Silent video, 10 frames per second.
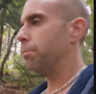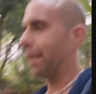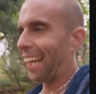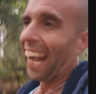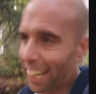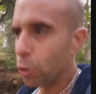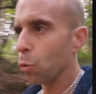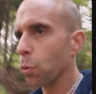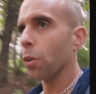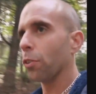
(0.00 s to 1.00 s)
but I
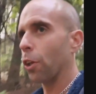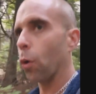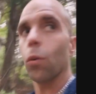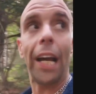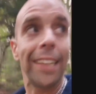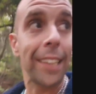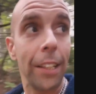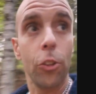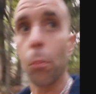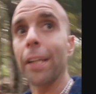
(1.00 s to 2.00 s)
do, you know, like
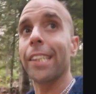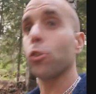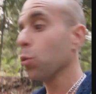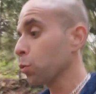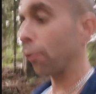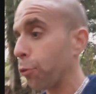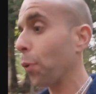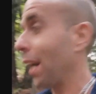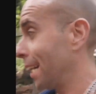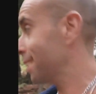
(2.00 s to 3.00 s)
nobody do the
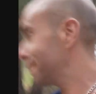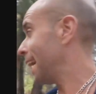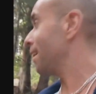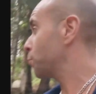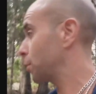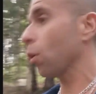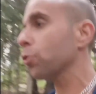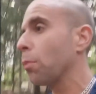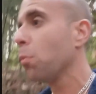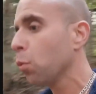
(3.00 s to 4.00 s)
free line skate with all
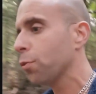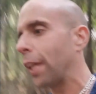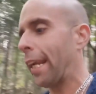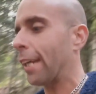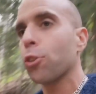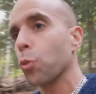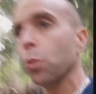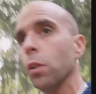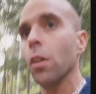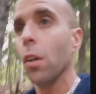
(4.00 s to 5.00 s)
the moves that I
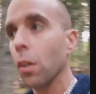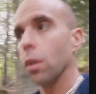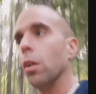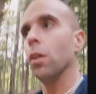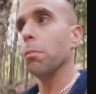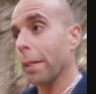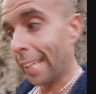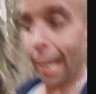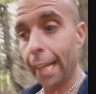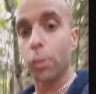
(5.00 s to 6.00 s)
do, but
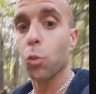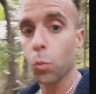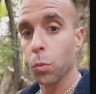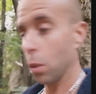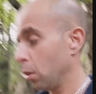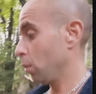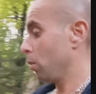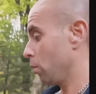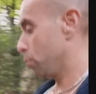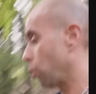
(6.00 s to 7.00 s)
I do.
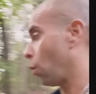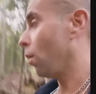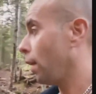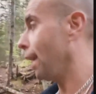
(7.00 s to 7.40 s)
So